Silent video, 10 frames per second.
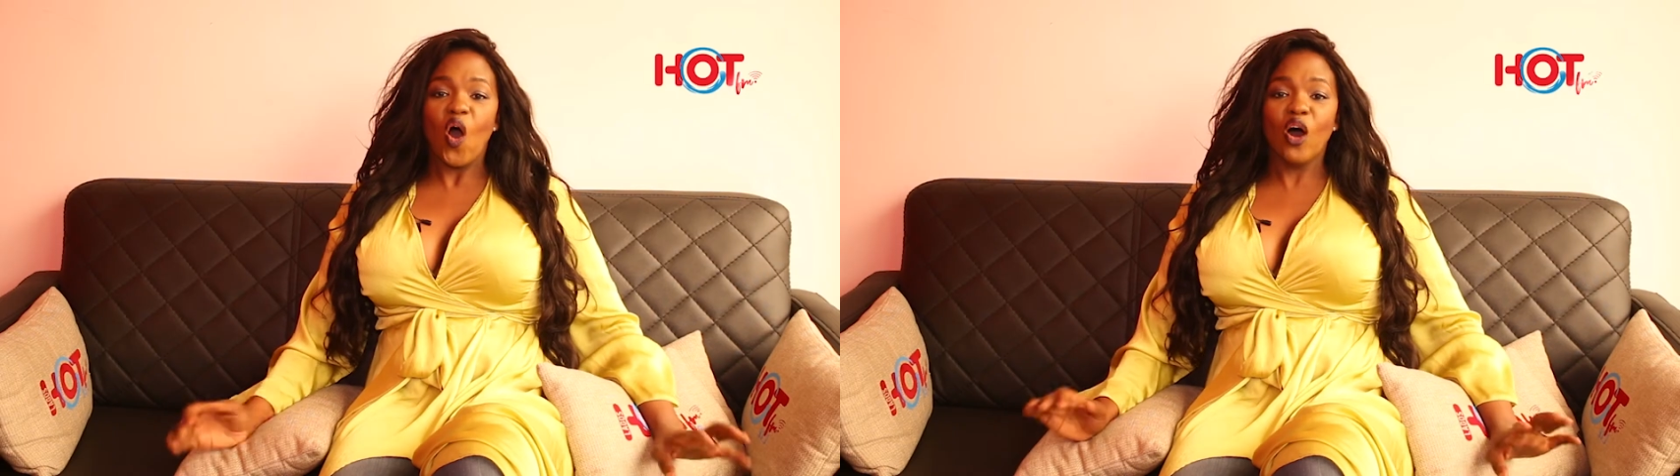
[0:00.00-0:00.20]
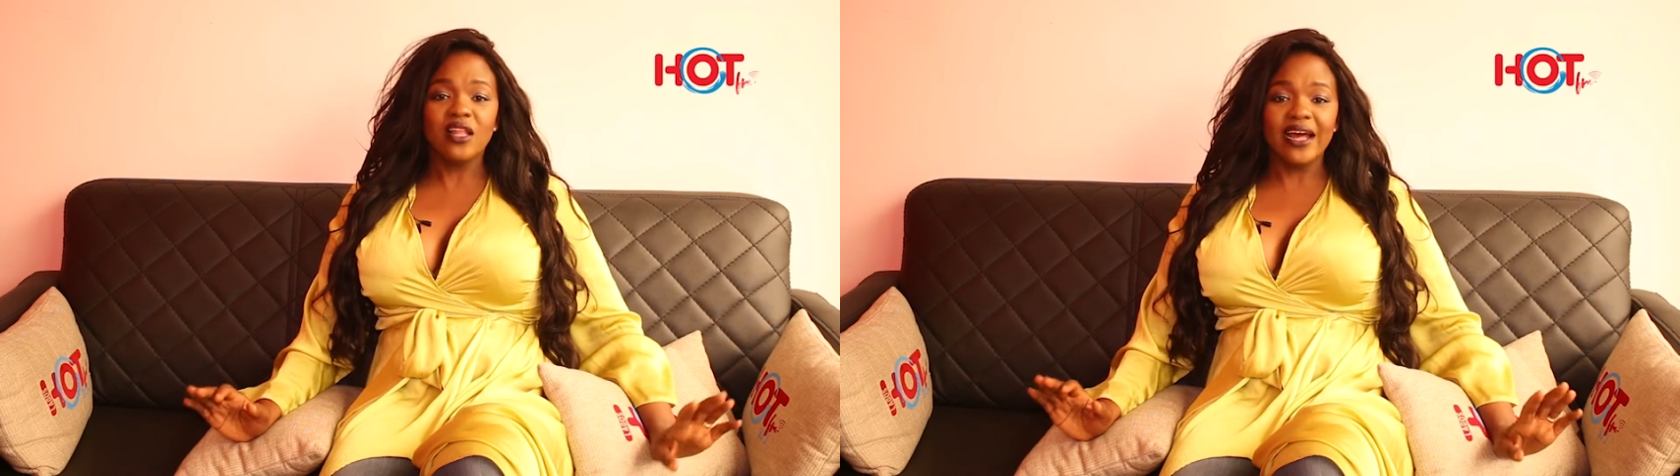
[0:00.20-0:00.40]

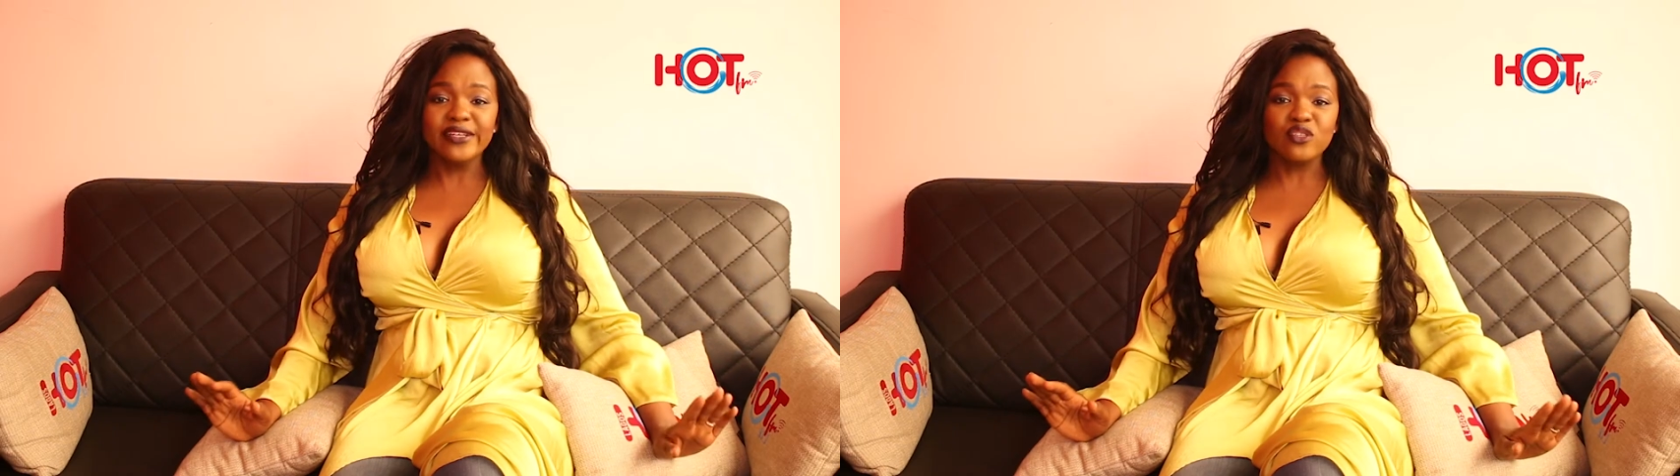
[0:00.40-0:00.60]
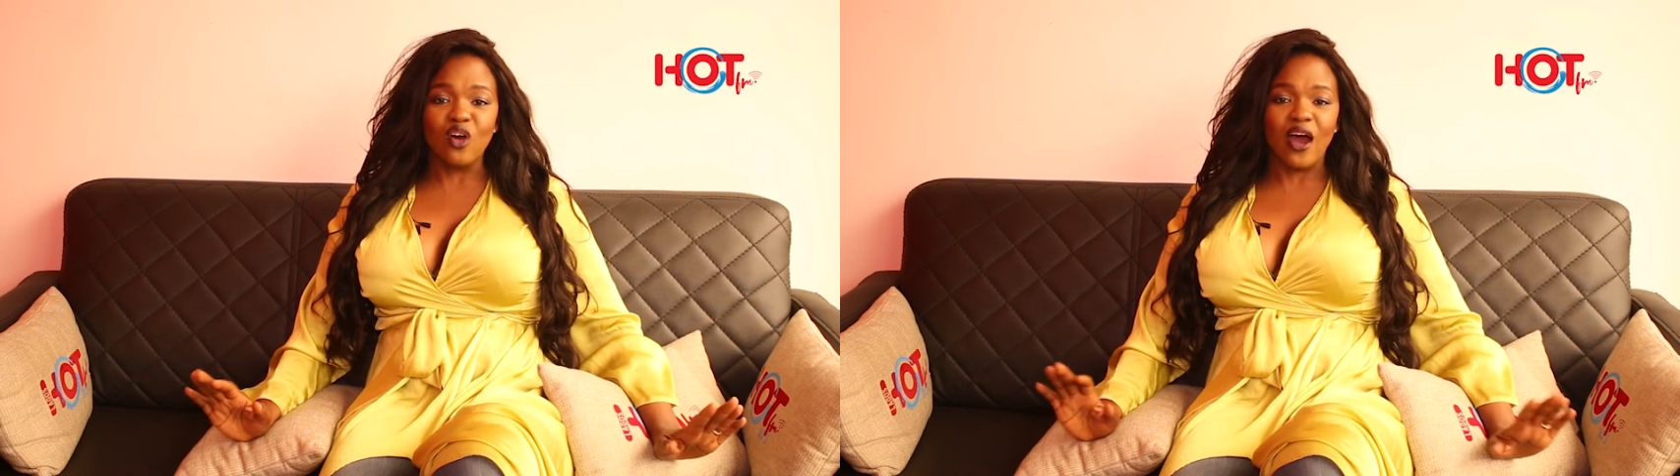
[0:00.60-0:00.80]
All I
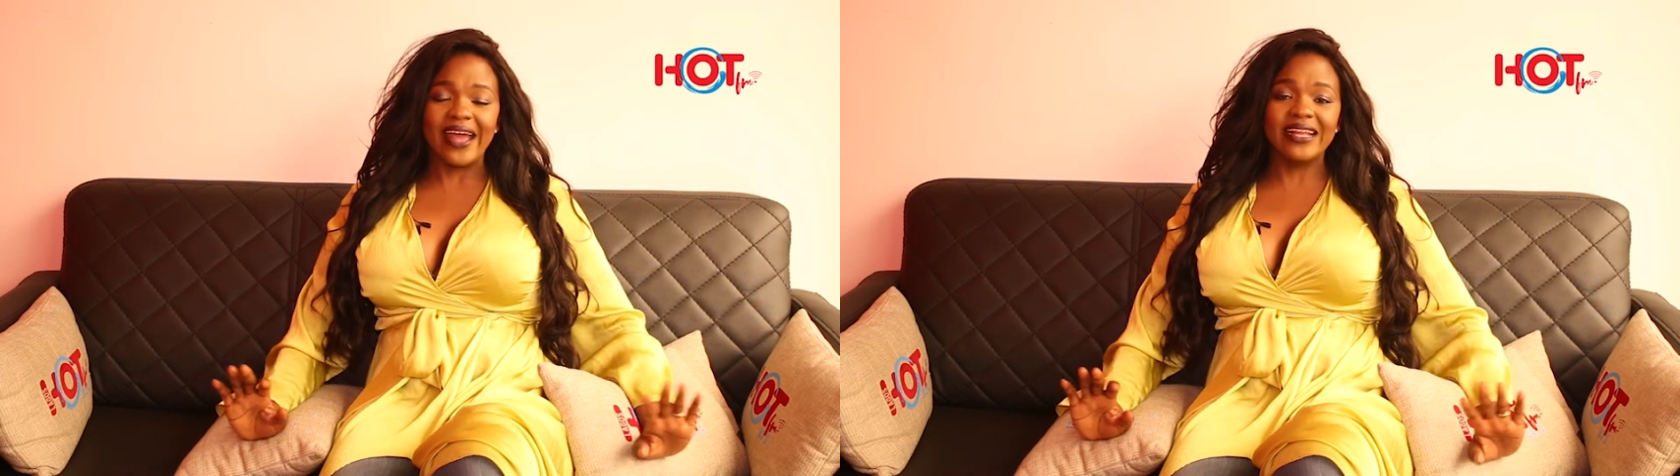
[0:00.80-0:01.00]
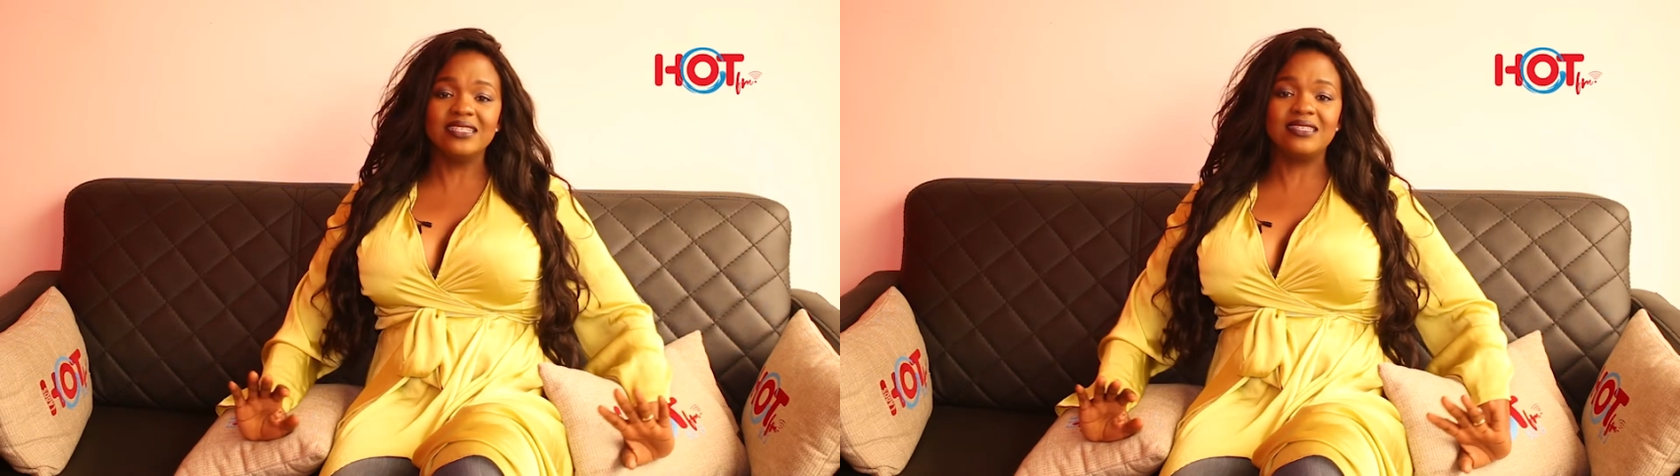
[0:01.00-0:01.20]
saw,
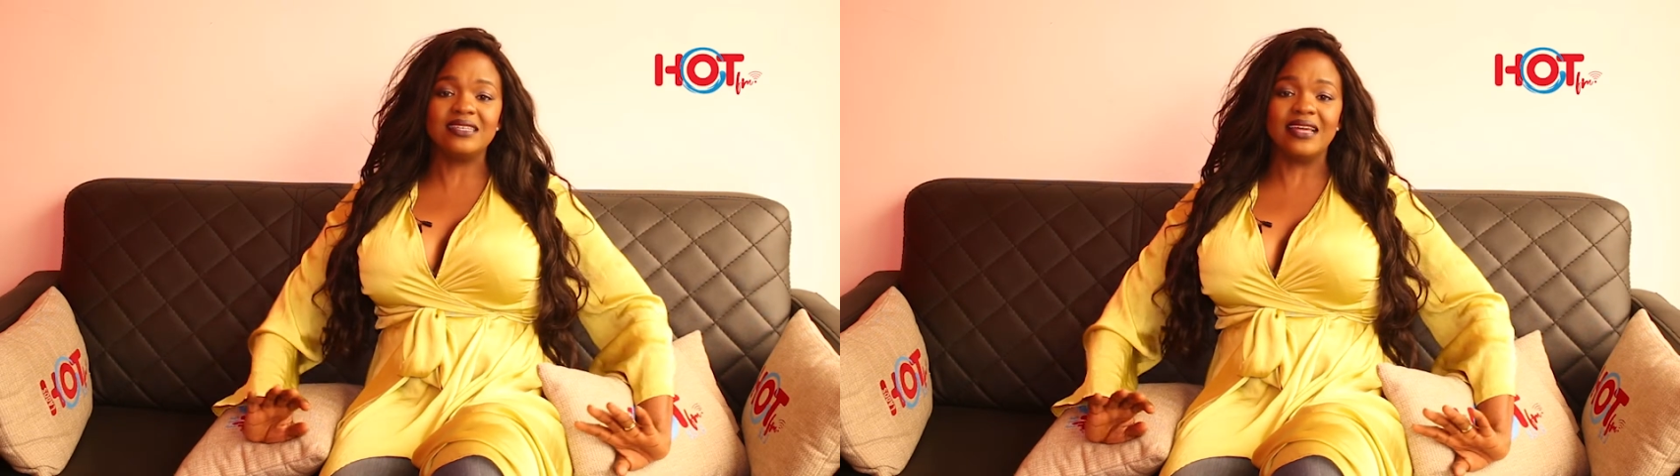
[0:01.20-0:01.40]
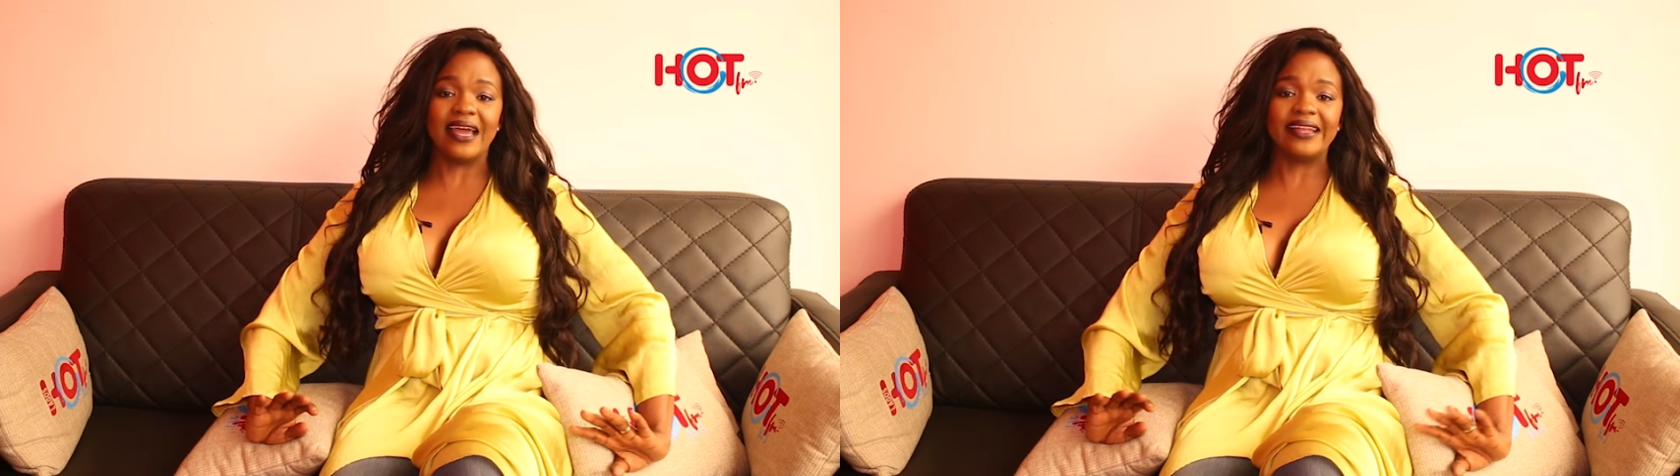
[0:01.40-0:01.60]
I didn't
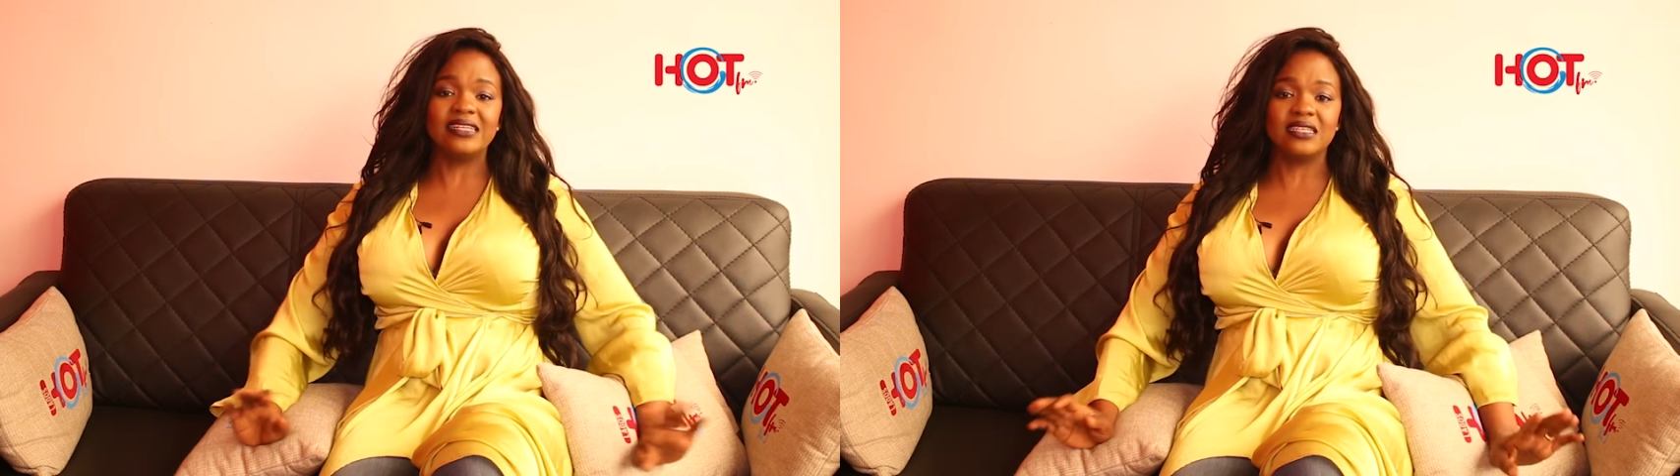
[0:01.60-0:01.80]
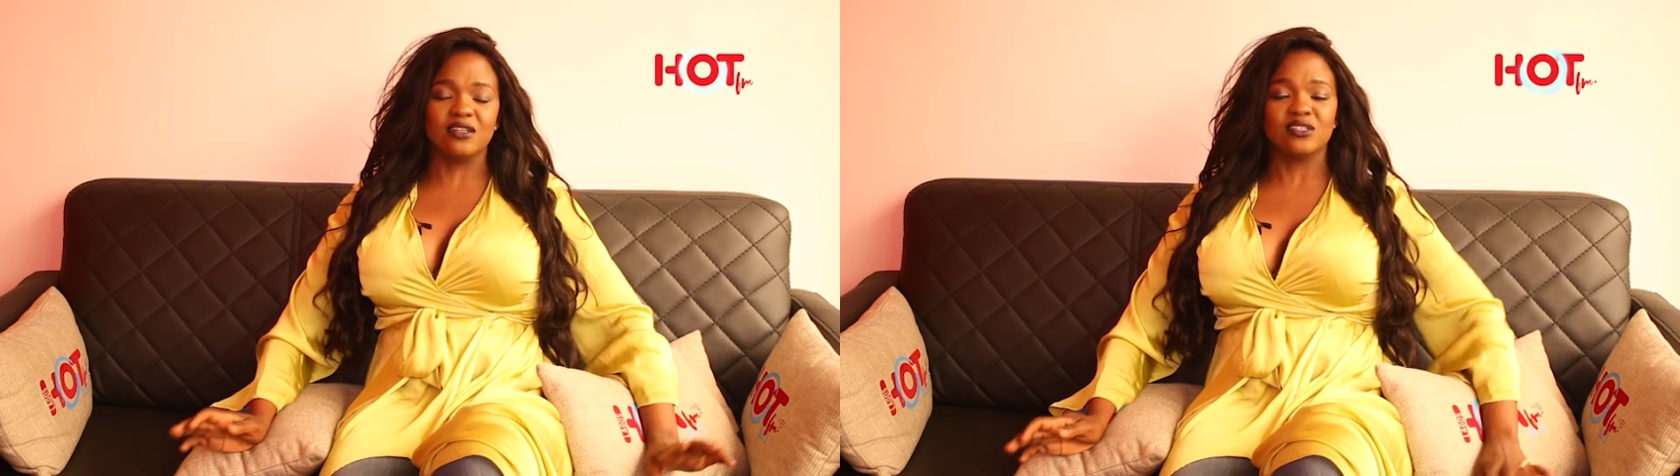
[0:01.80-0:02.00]
see
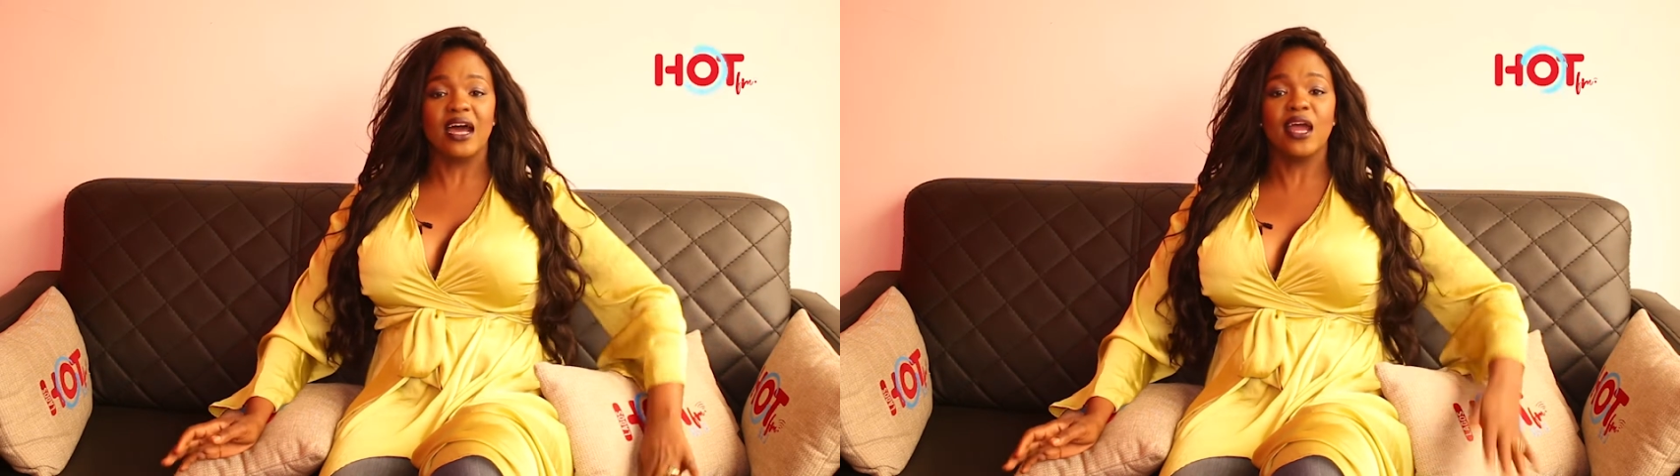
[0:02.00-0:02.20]
any tears.